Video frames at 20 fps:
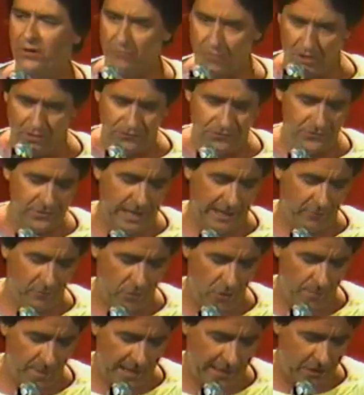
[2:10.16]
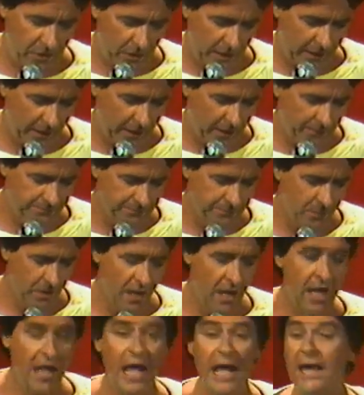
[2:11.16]
are all set. Where am I going? You know?
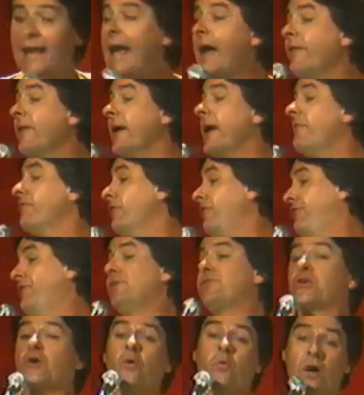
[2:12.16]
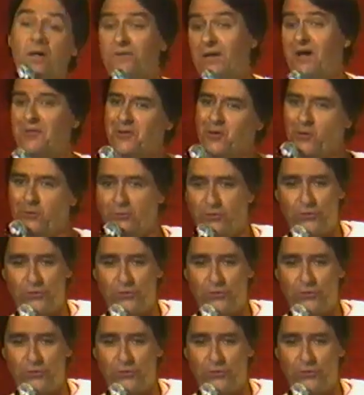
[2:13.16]
And now they have the physical ones. Aren't those